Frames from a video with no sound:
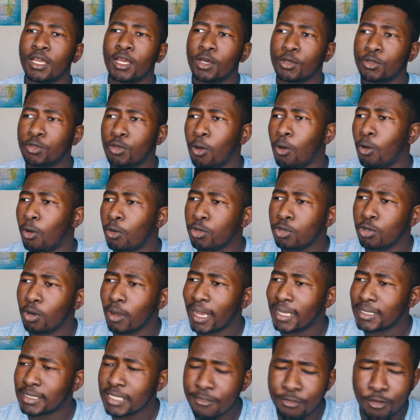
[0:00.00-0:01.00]
you know,
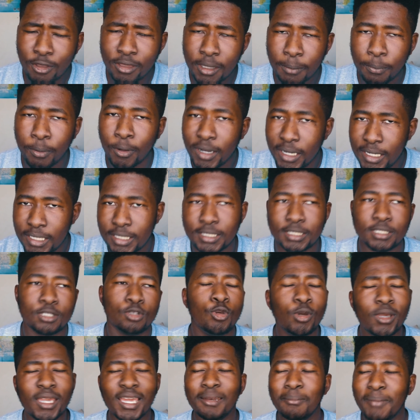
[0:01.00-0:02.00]
guys, even the police,
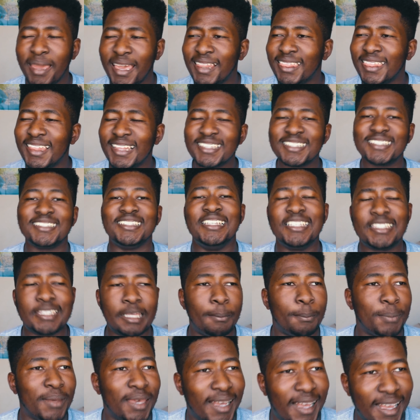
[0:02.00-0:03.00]
you can make things
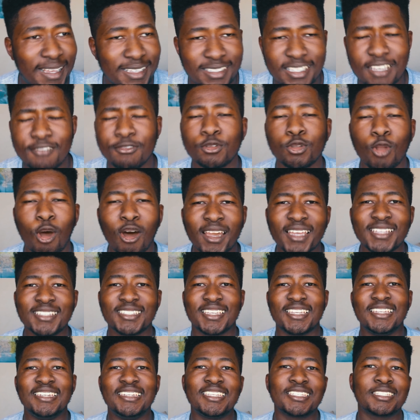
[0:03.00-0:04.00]
disappear, guys. If dockets
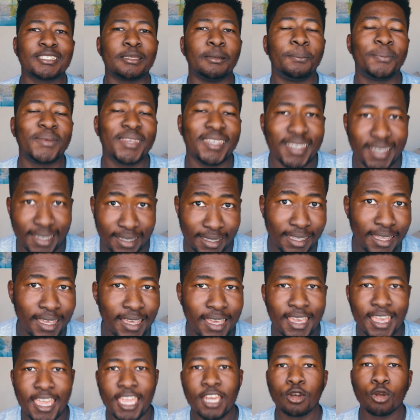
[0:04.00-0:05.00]
can disappear
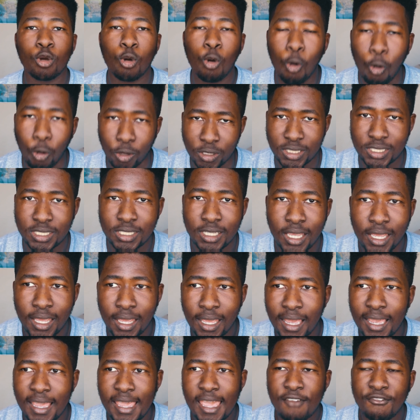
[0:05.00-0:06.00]
in court,
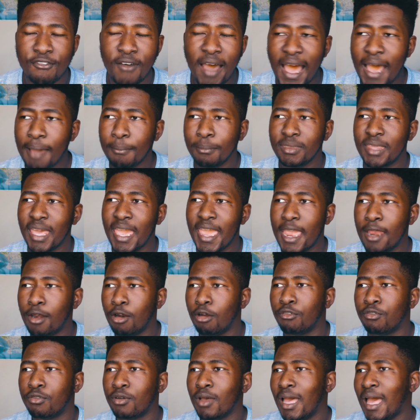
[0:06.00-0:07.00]
if I'm the head
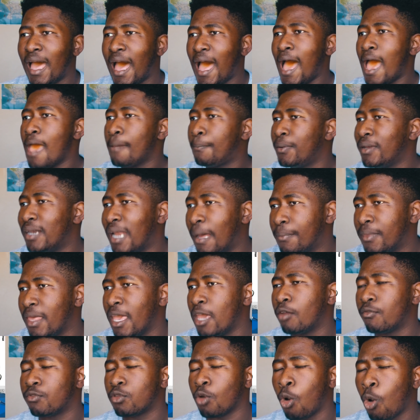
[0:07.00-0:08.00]
of IPID, I'm the
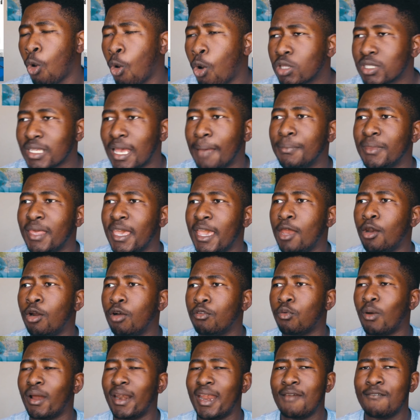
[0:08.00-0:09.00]
head of the Hawks, I'm the head
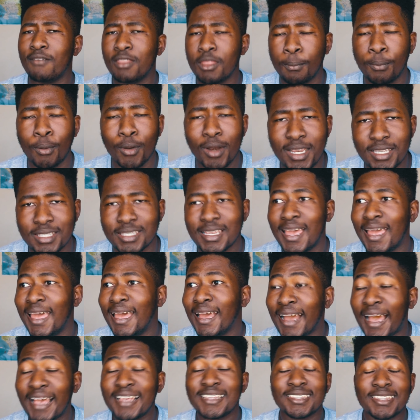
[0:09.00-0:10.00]
of whatever, the police,
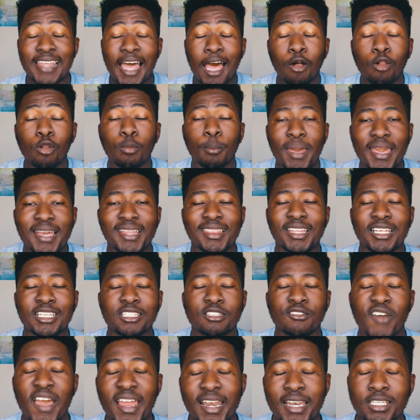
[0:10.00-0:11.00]
guys, I will make things
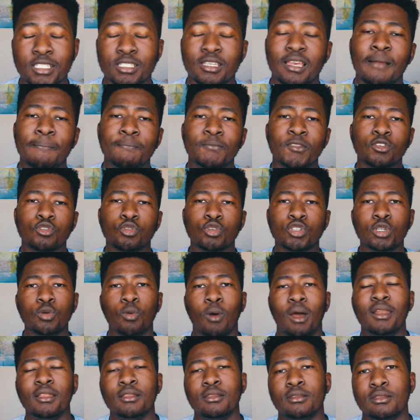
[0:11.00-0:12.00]
vanish. So she
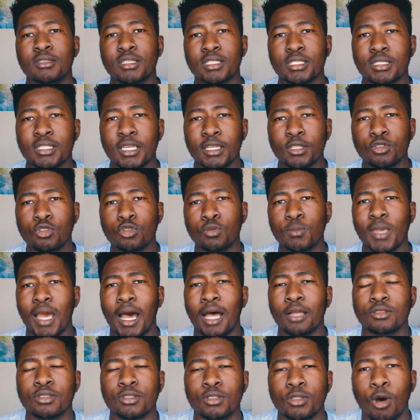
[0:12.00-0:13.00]
wanted this thing to be
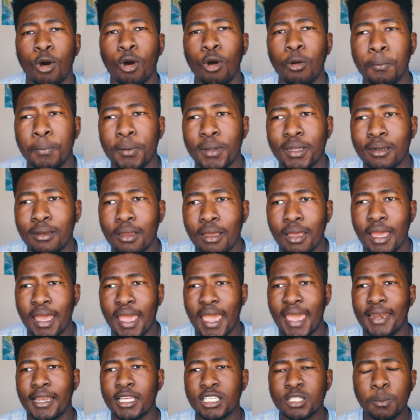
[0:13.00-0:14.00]
out in the open
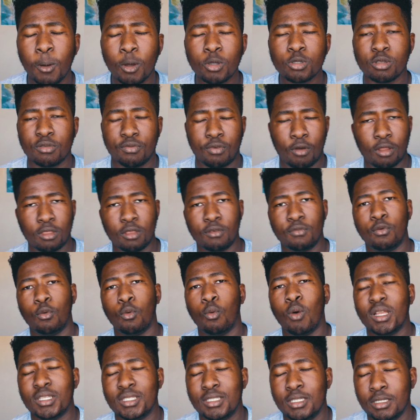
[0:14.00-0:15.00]
and expose her father for
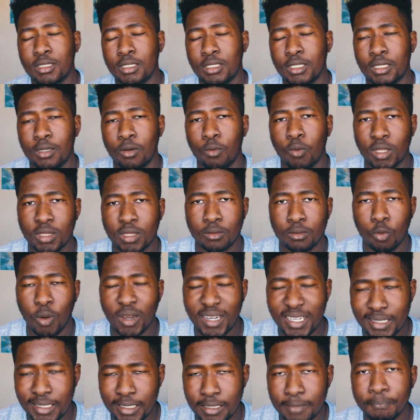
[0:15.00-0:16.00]
what he
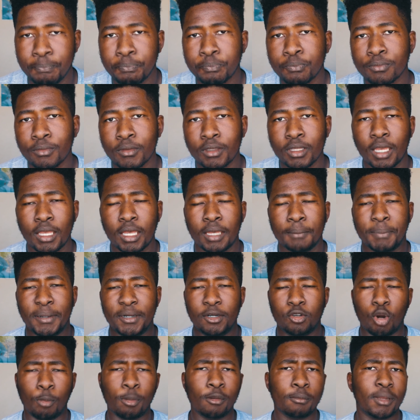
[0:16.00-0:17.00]
did.
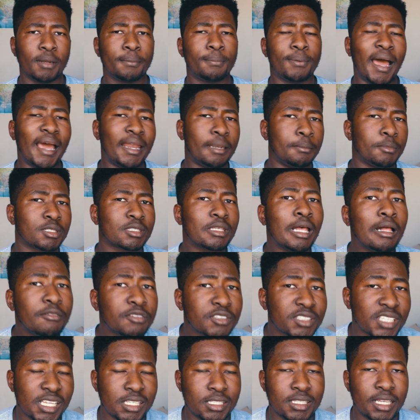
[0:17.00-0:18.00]
But Robert McBride himself
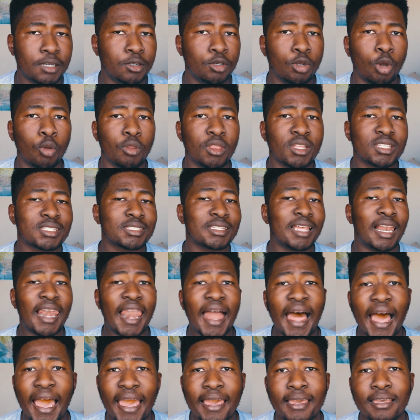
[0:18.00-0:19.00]
says that no, this is a
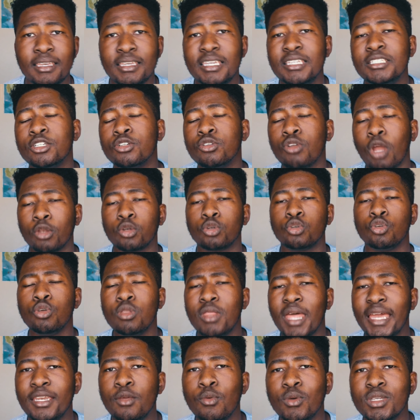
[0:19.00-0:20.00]
lie. He did not do
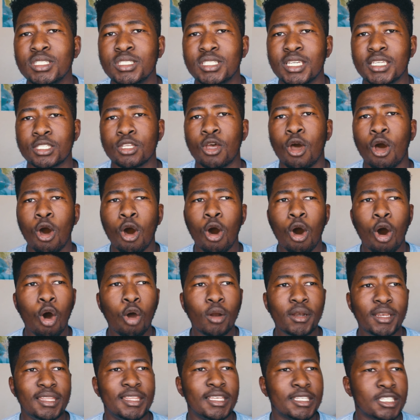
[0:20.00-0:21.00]
that. He was just
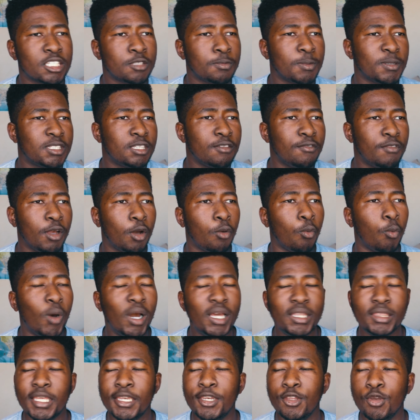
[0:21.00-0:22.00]
only, there's a specific
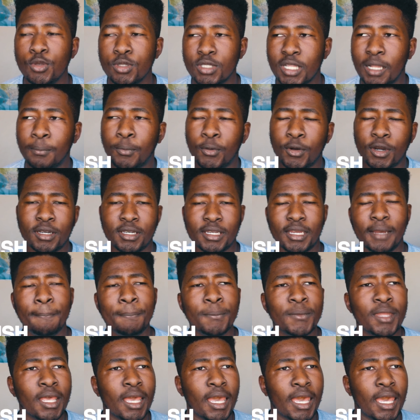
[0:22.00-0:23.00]
word that he used, I'll put it here.
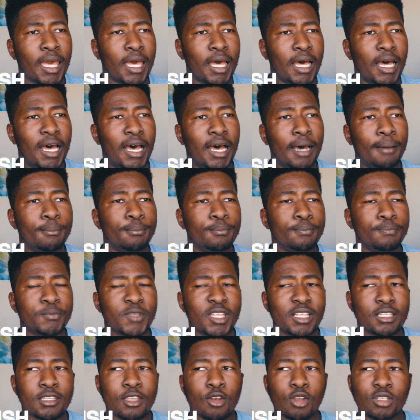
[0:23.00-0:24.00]

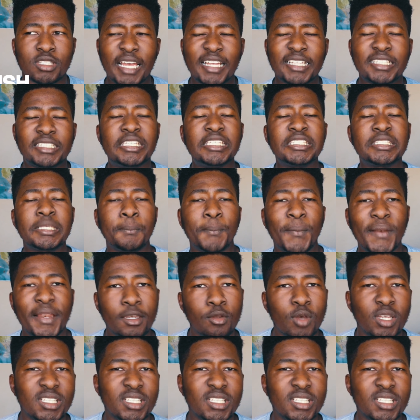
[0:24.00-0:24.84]
It was like discipline. He